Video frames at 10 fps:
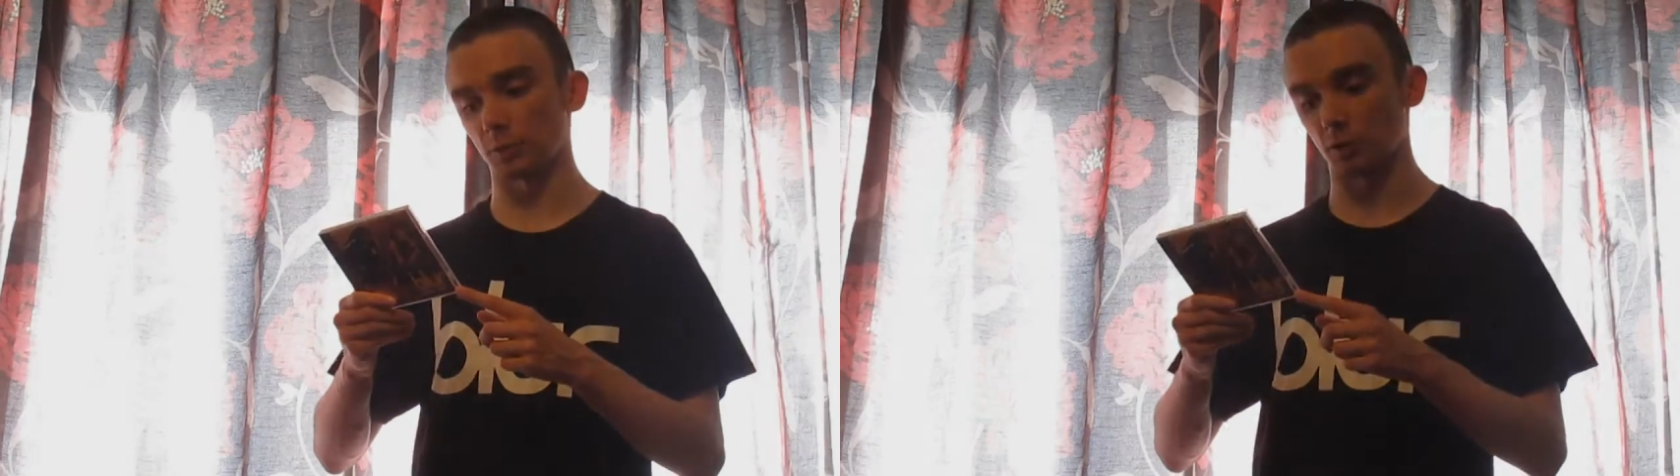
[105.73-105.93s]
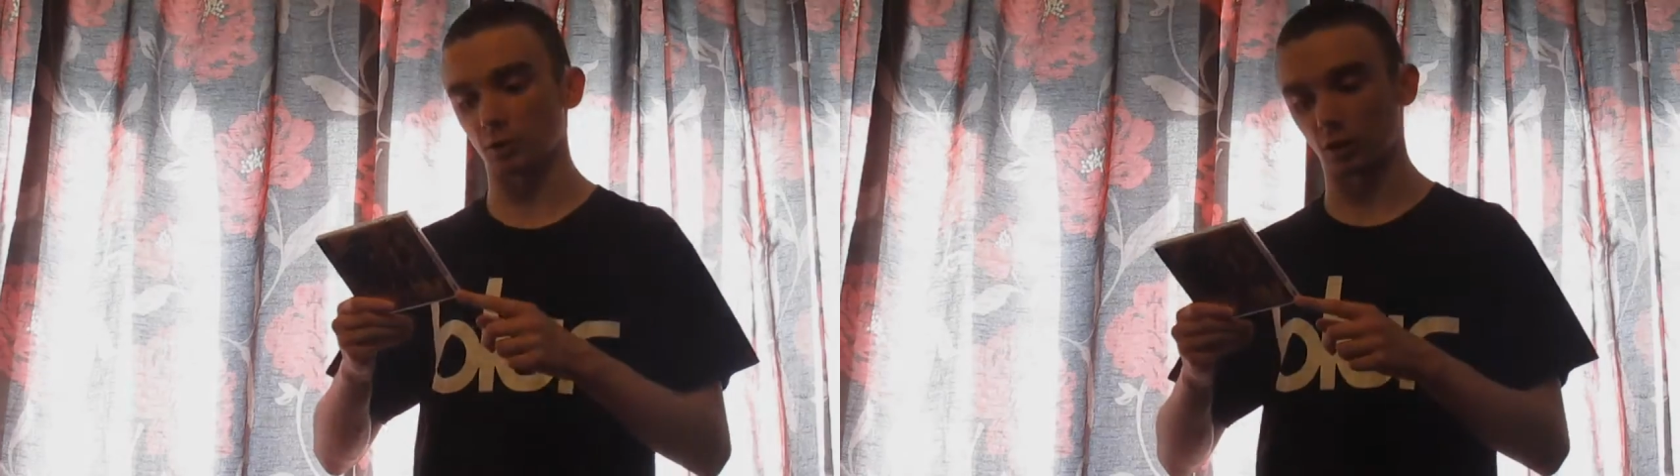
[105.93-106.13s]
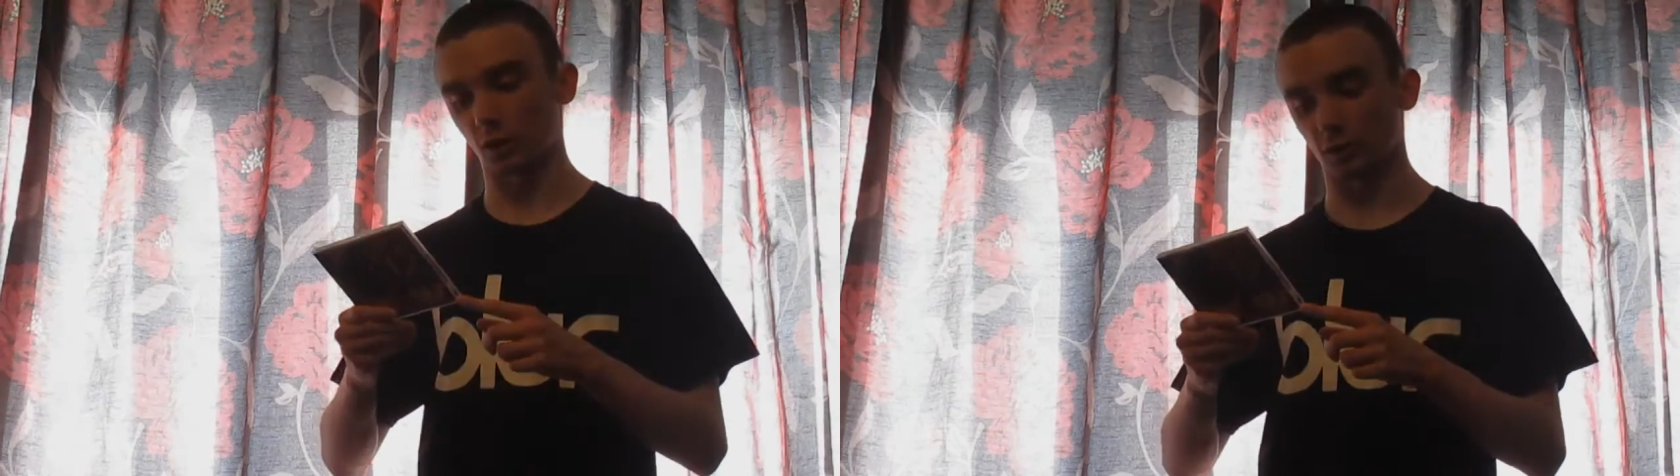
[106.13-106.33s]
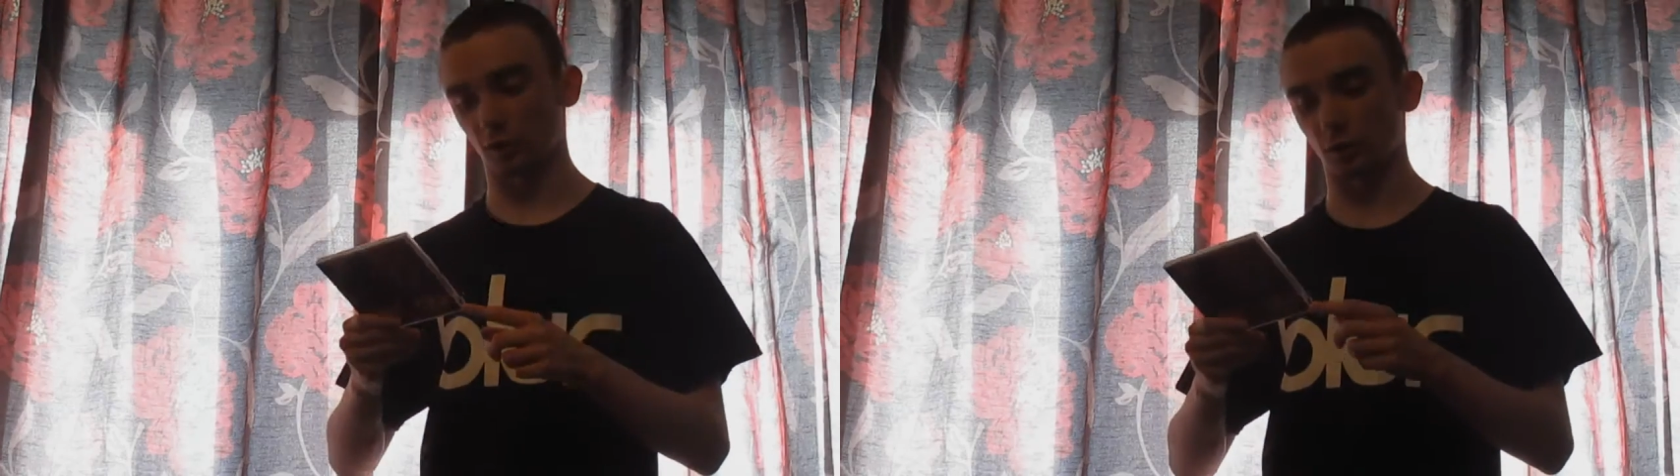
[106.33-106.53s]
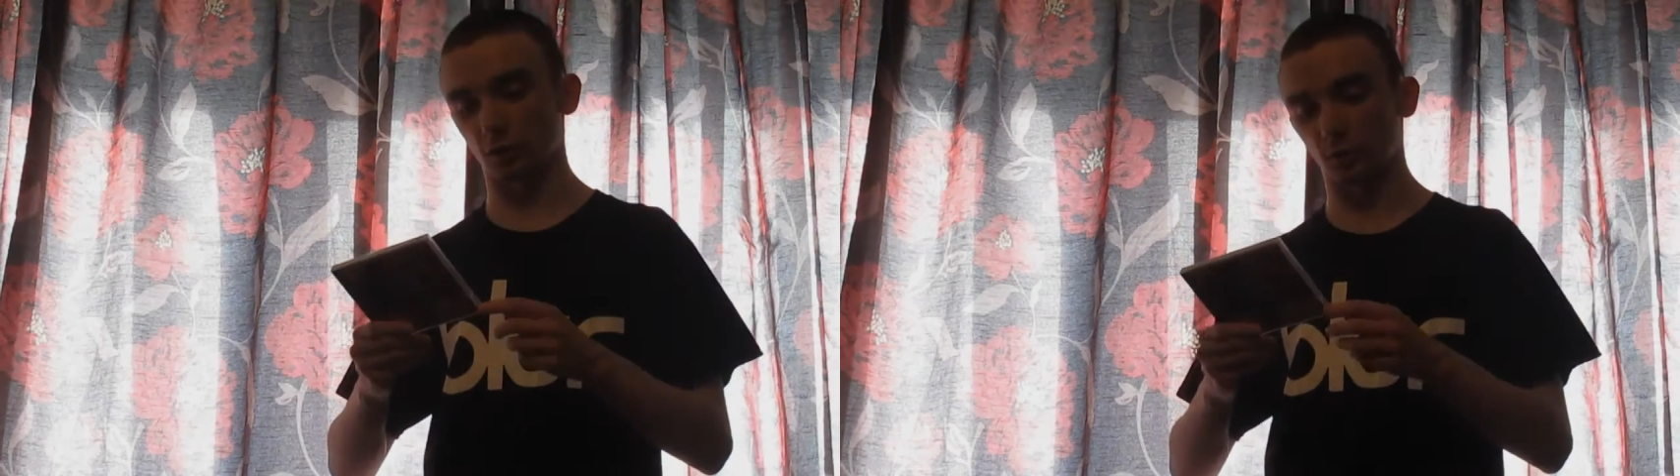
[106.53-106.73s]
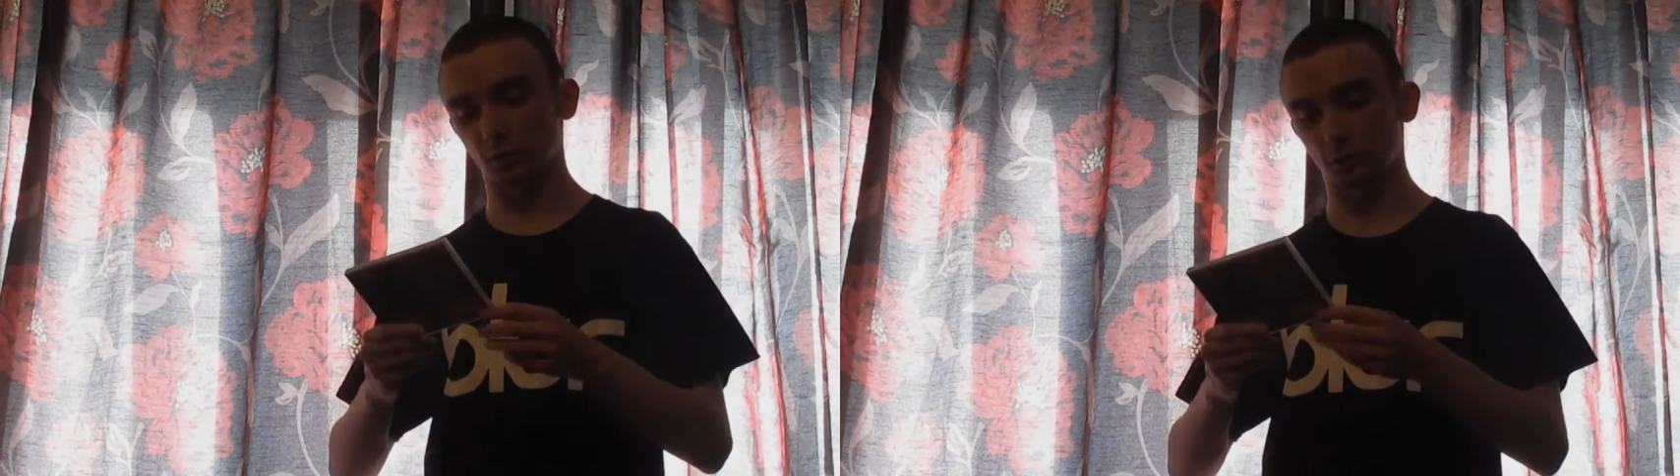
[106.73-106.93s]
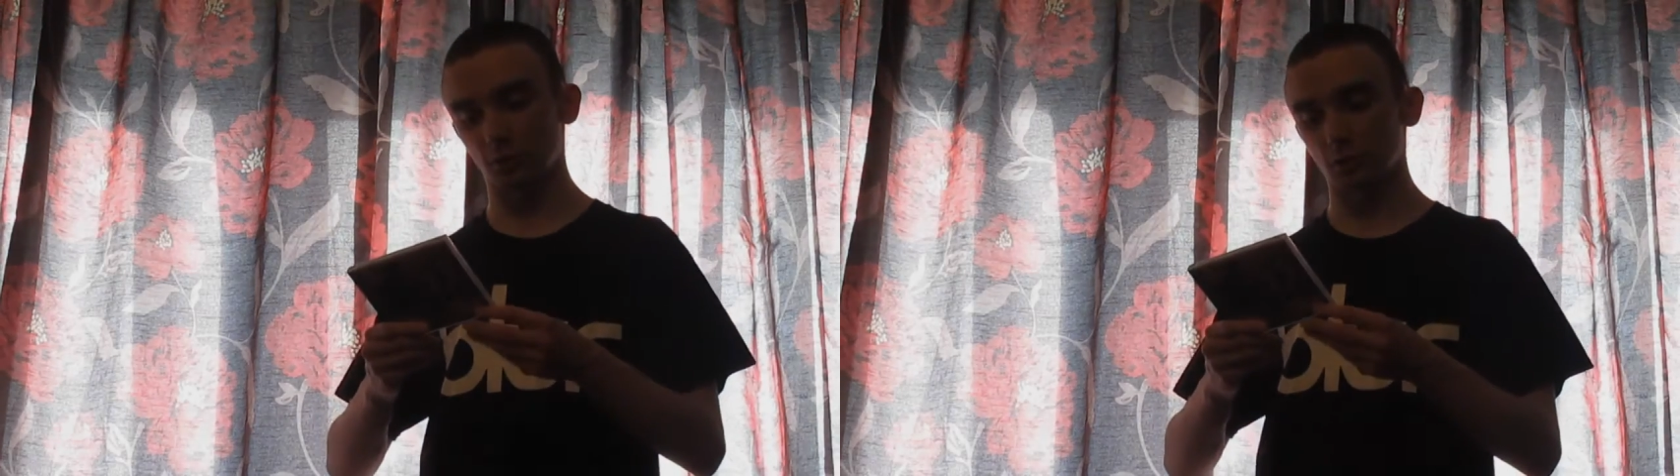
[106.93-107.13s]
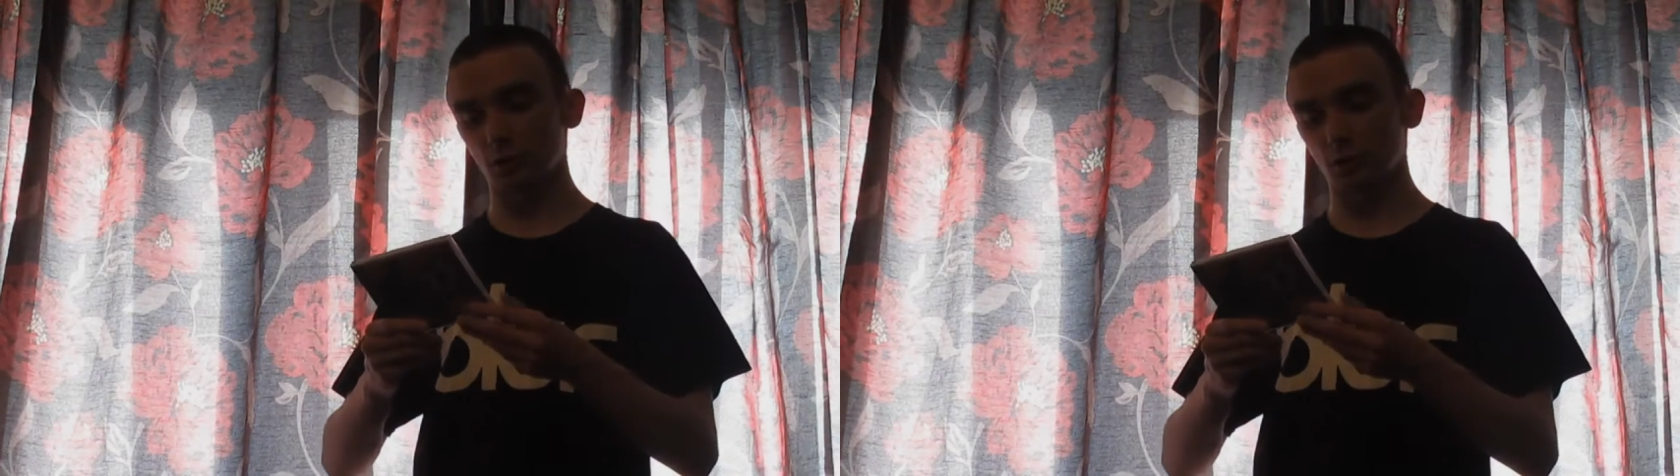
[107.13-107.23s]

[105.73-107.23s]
in the UK singles.